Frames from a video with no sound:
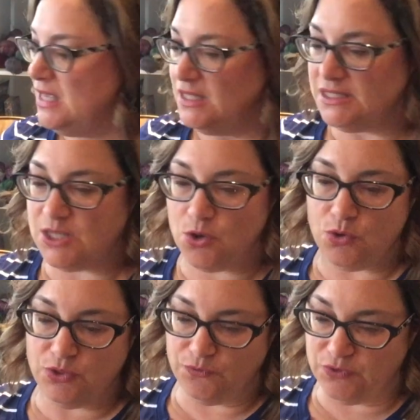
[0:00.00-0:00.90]

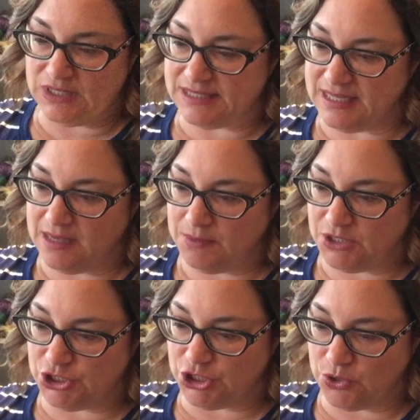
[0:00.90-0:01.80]
So the first thing I'm going
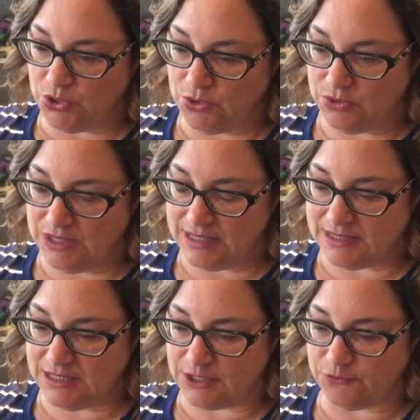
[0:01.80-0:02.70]
to show you,
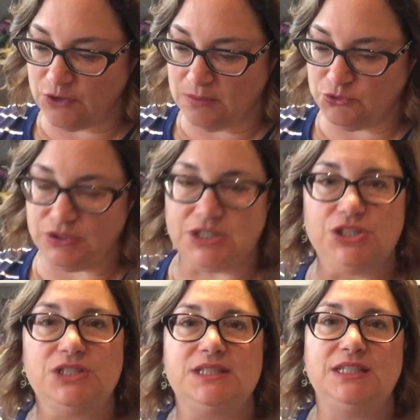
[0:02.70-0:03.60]
this is from
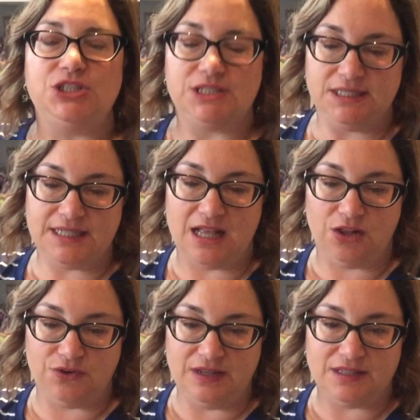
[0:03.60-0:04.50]
Traditional Stitches in
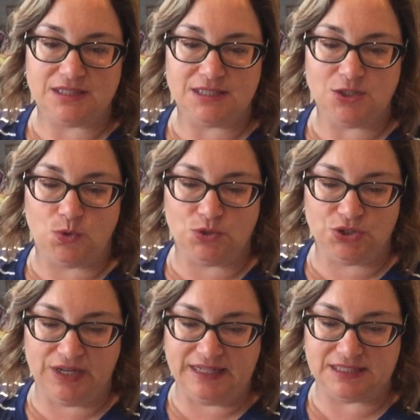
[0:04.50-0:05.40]
Calgary. This is an
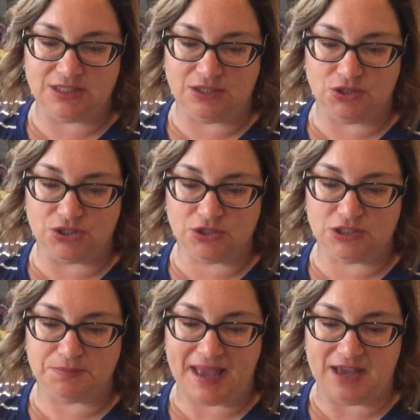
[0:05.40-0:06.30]
older ink
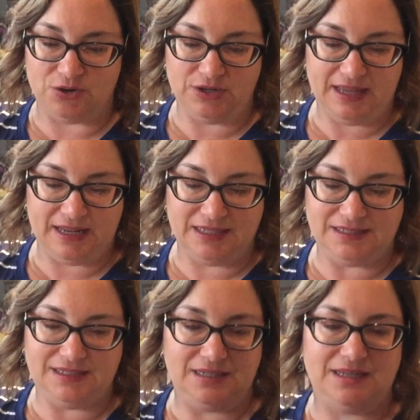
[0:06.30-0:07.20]
circles pattern, and I
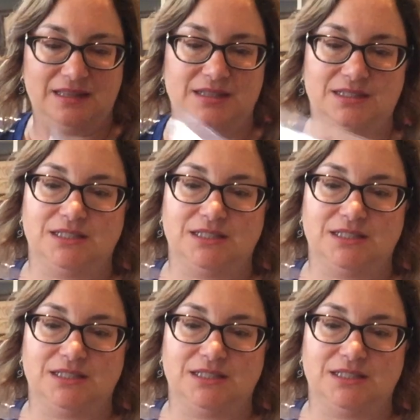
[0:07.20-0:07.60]
did get this.